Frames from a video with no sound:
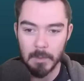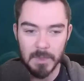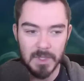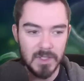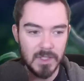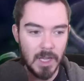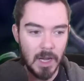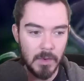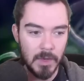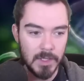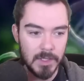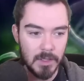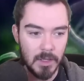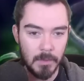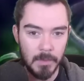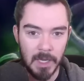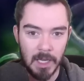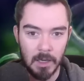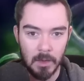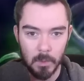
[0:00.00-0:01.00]
Serris
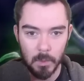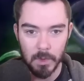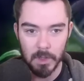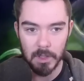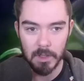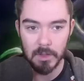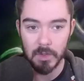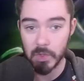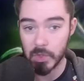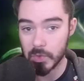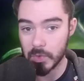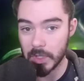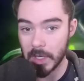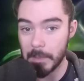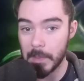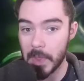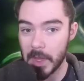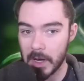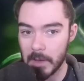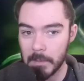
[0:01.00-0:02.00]
come in,
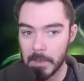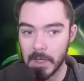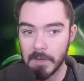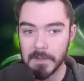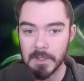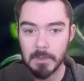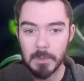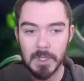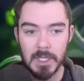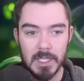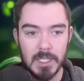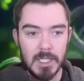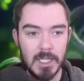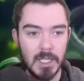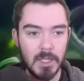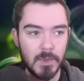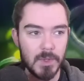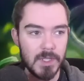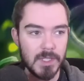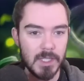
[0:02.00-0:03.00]
strip their buffs, put decrease